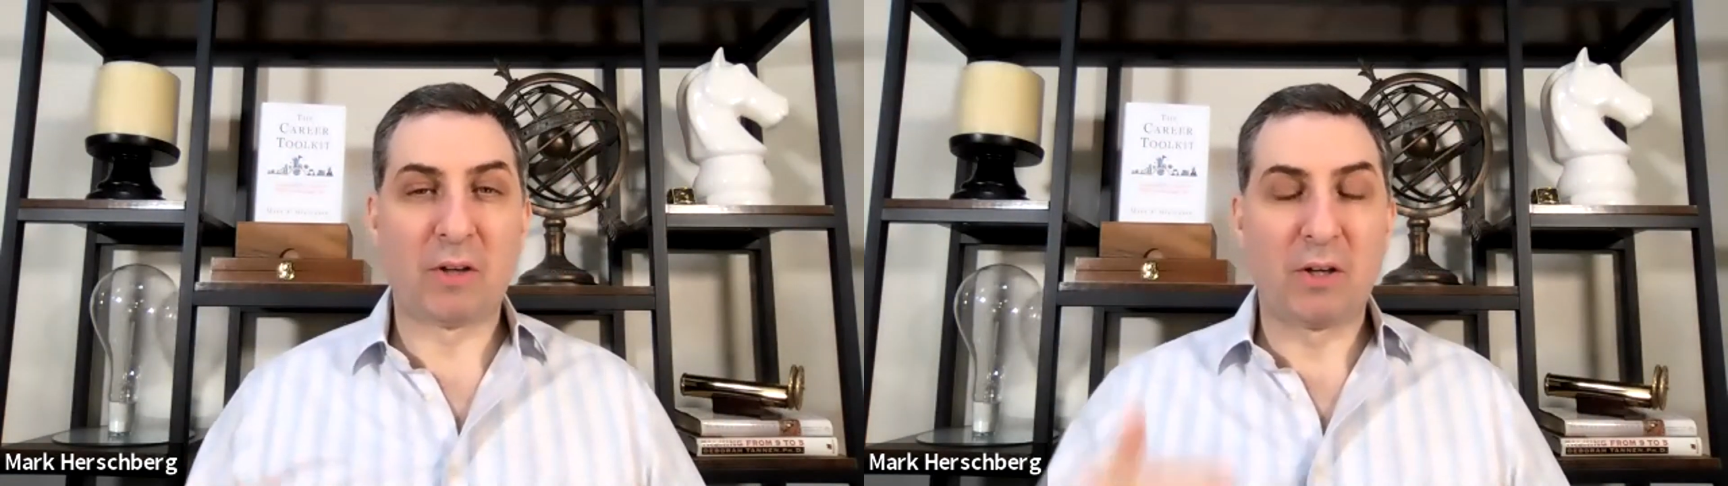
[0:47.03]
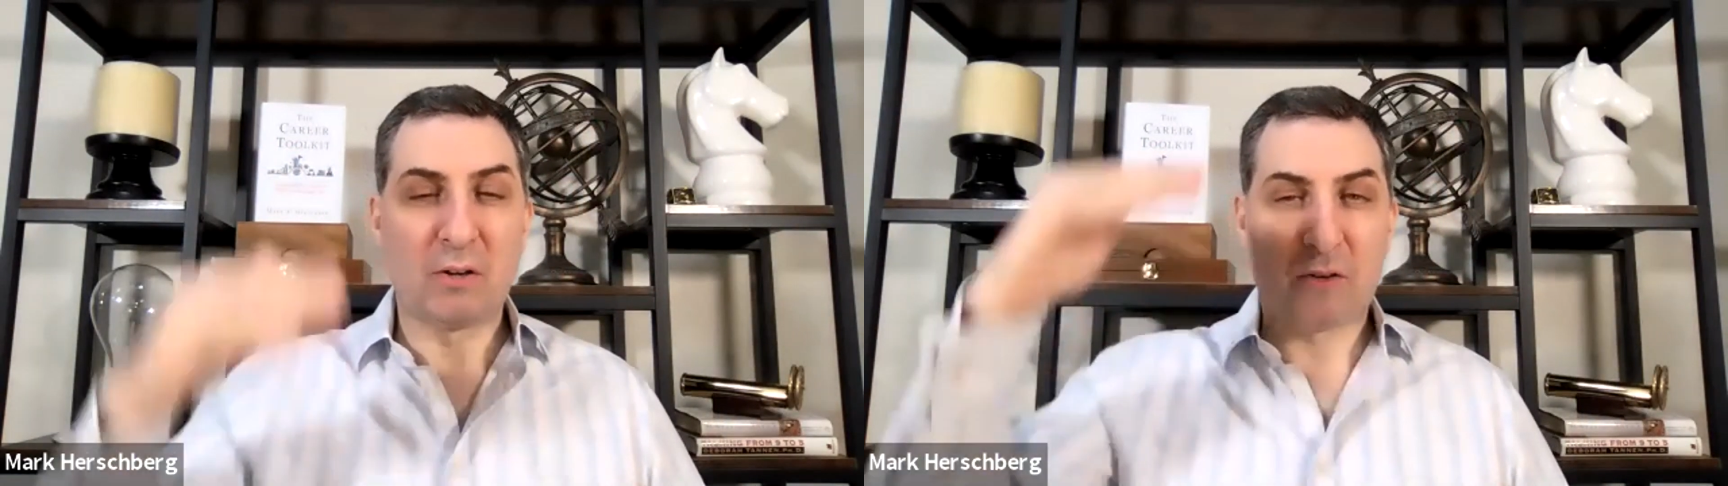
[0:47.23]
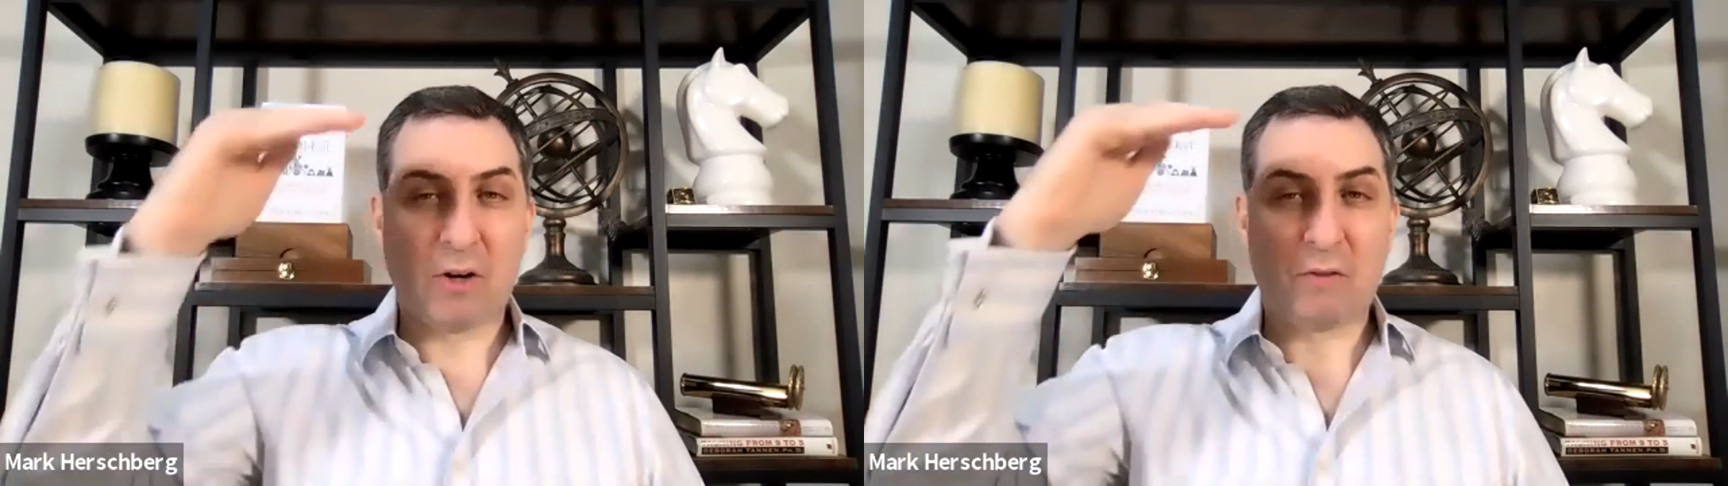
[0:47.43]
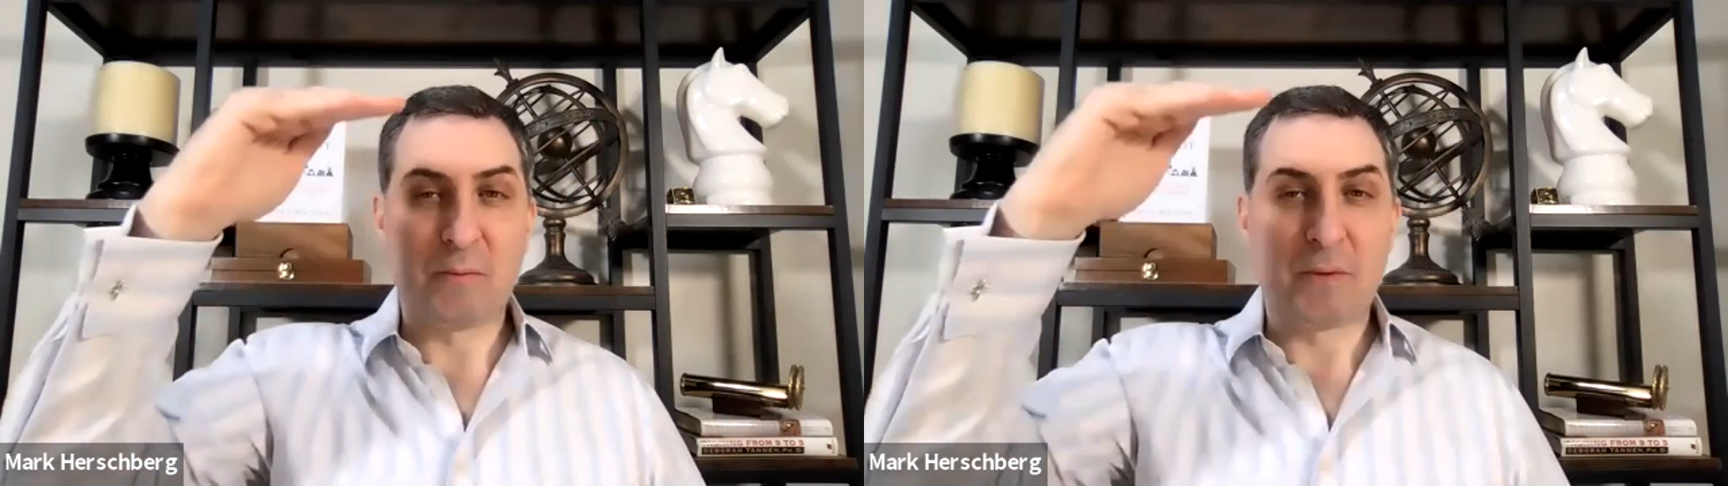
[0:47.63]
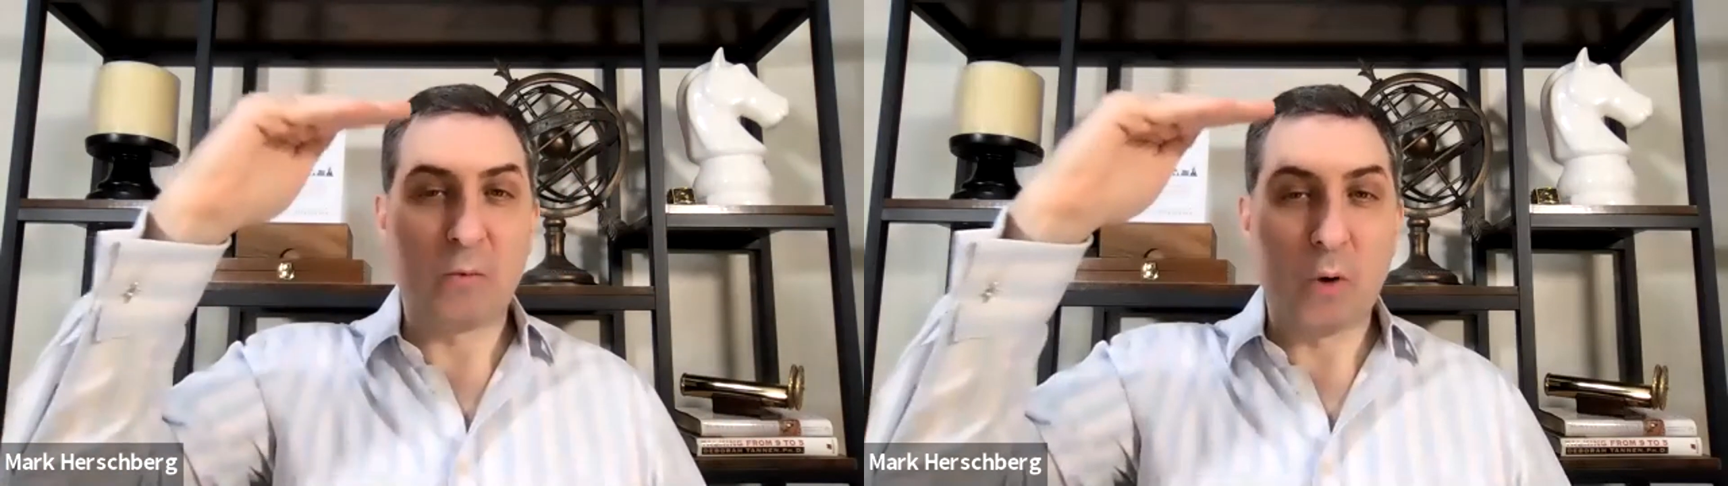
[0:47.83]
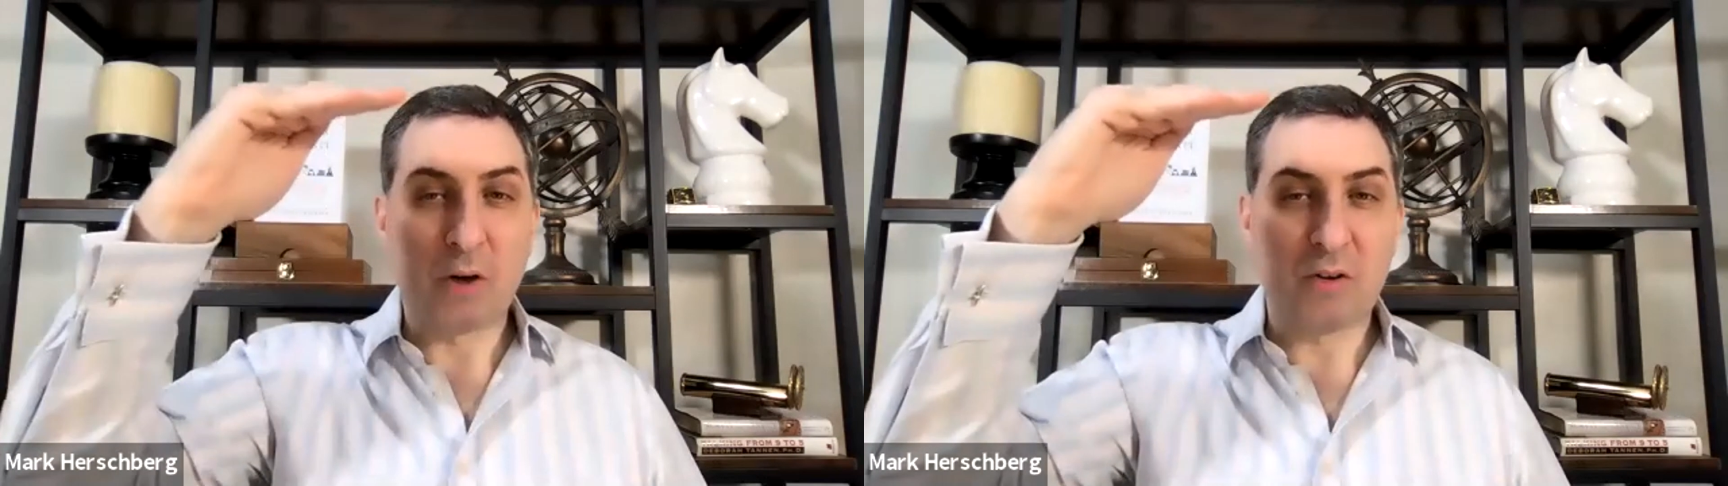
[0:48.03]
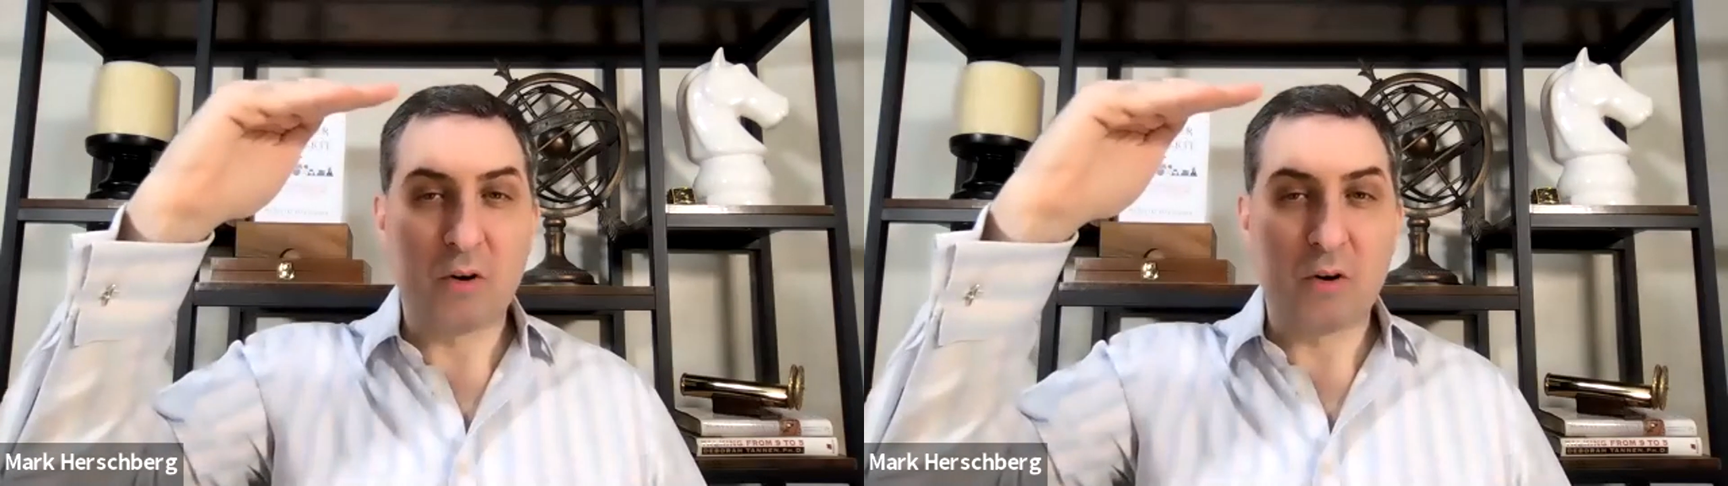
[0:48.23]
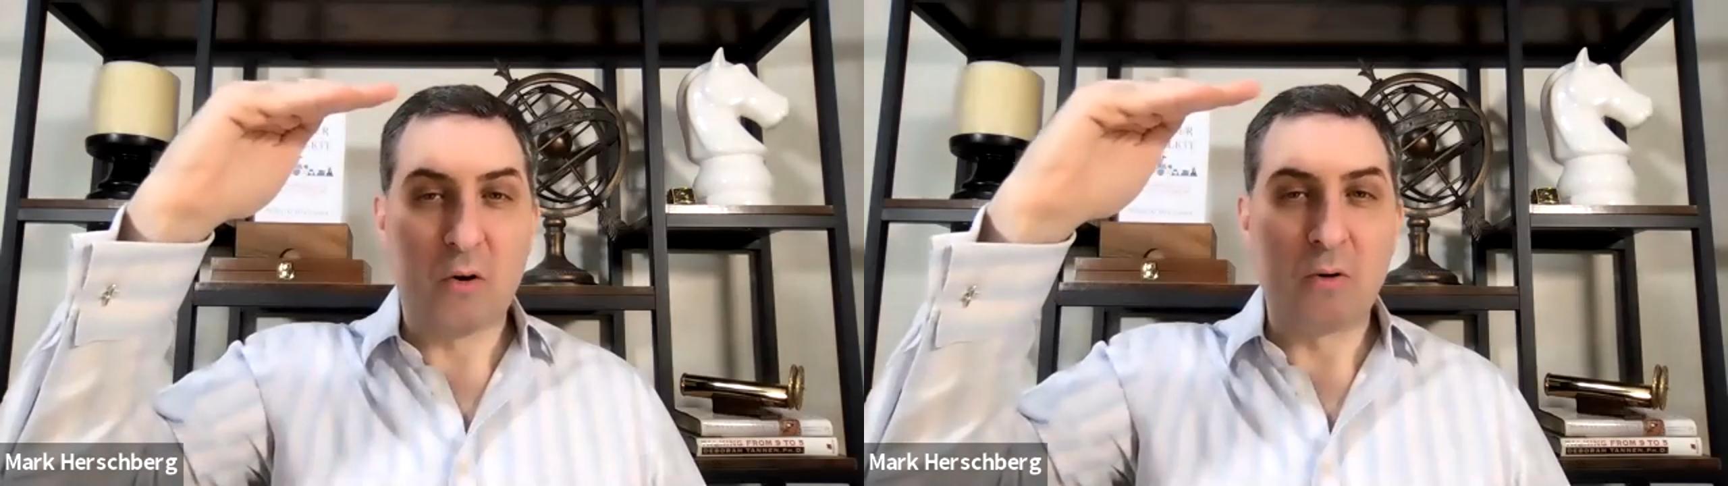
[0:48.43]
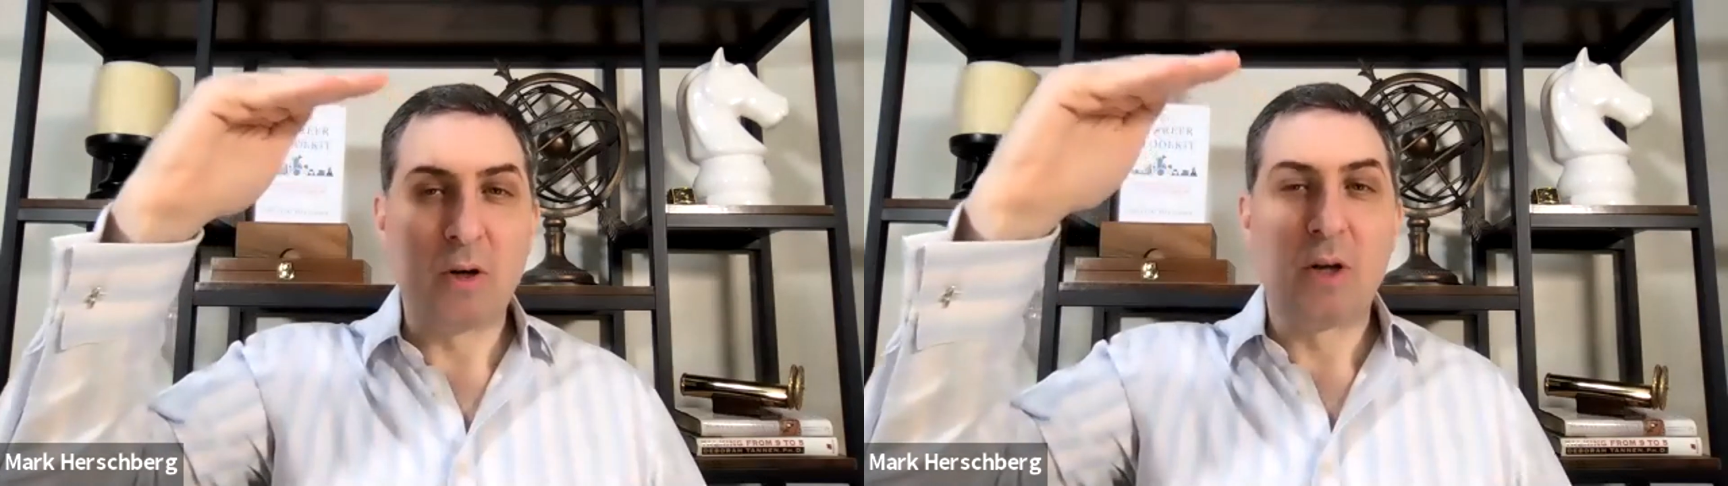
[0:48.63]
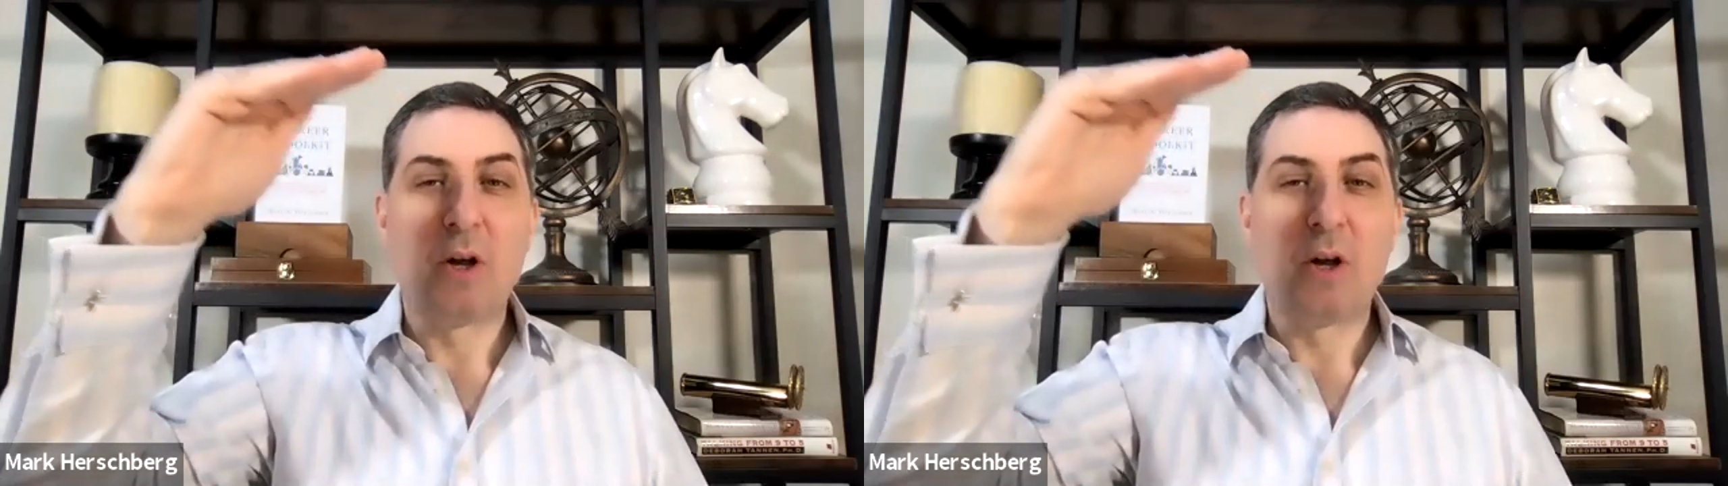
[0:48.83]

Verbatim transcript: And you can start from saying, what's the goal?